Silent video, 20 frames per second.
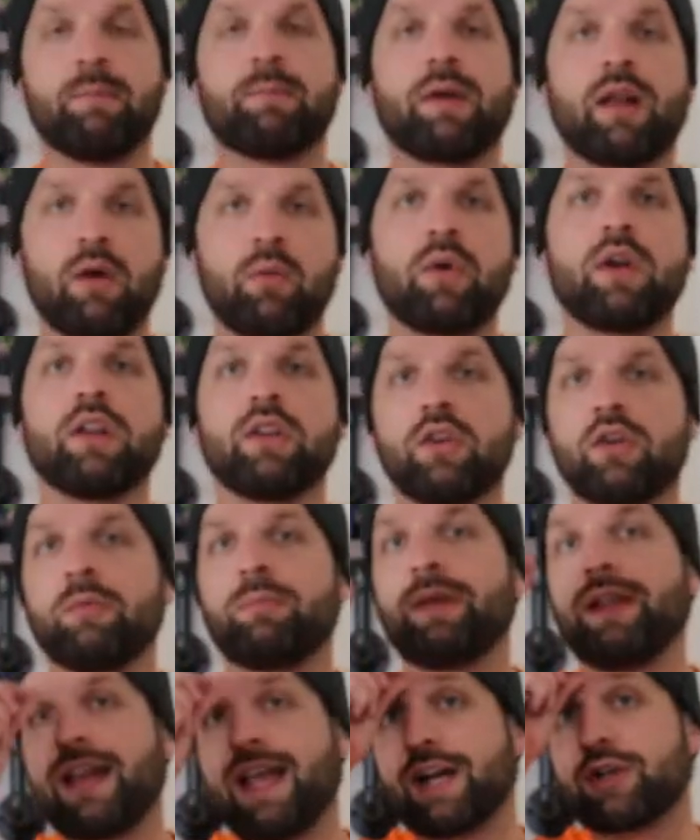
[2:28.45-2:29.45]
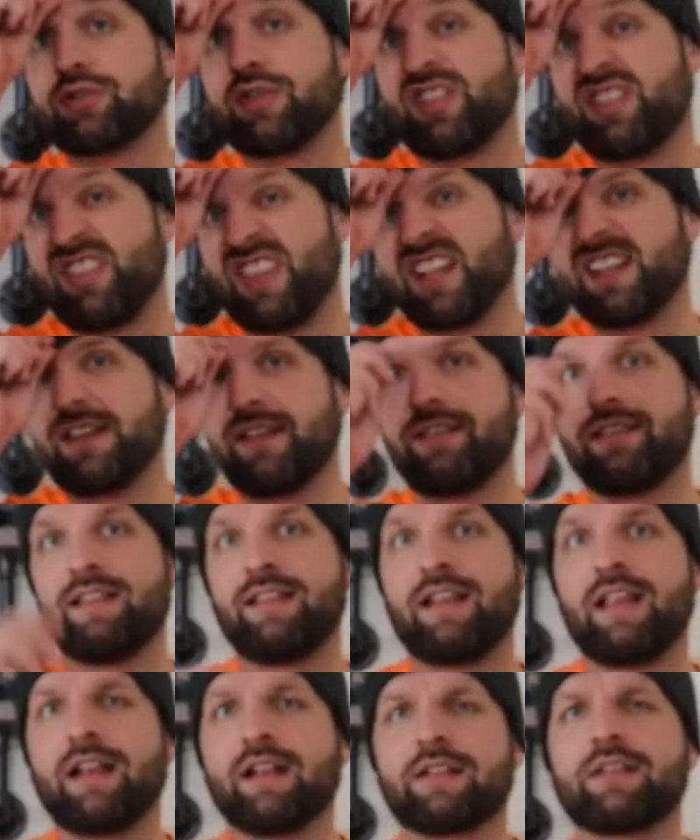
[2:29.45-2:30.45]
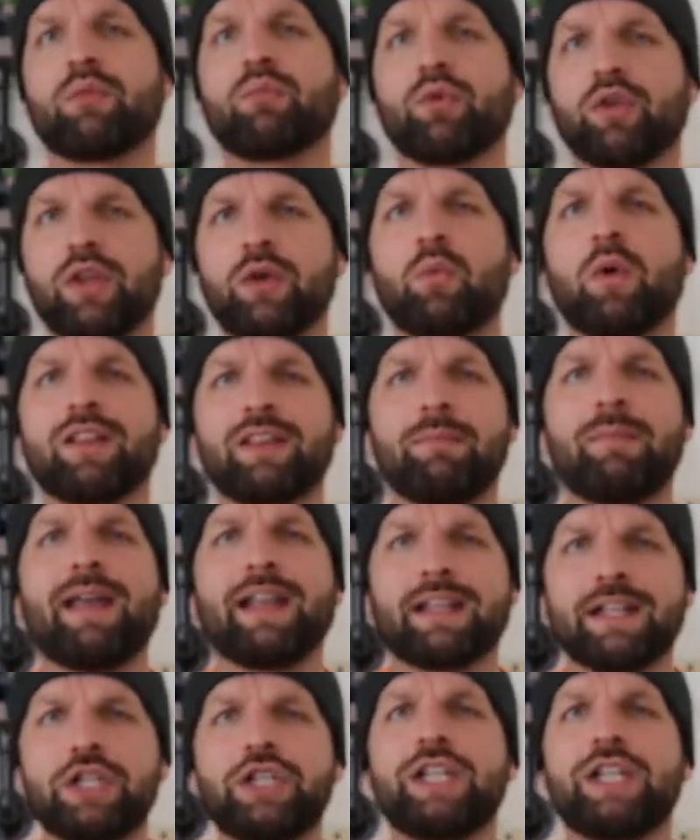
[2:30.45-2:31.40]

but I want a little bit of extra thickness in that because I really want the mac